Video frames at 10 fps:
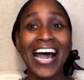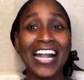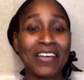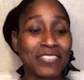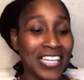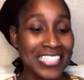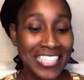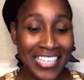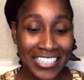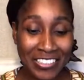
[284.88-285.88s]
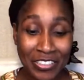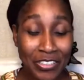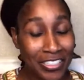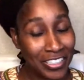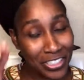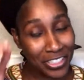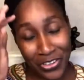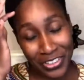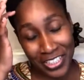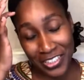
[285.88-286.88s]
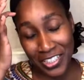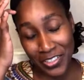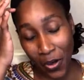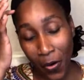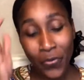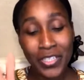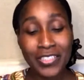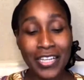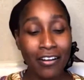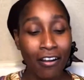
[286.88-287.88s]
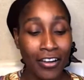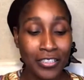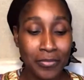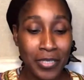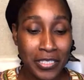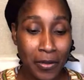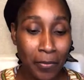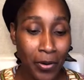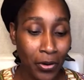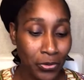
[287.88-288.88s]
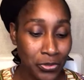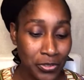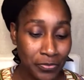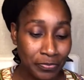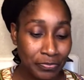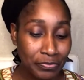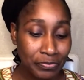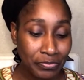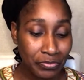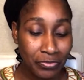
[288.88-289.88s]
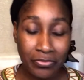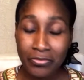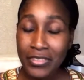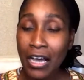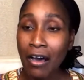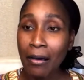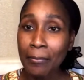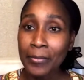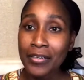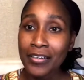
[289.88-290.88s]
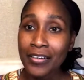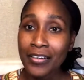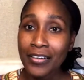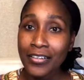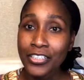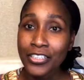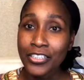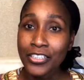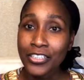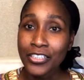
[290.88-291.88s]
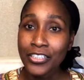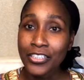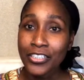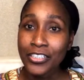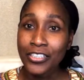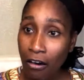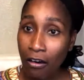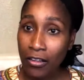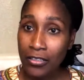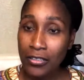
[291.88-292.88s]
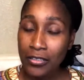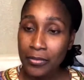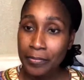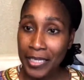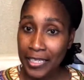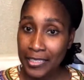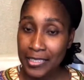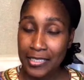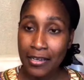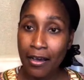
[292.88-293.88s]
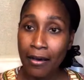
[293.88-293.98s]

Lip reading: And I'm not saying it to, there's always that argument about um, using alcohol based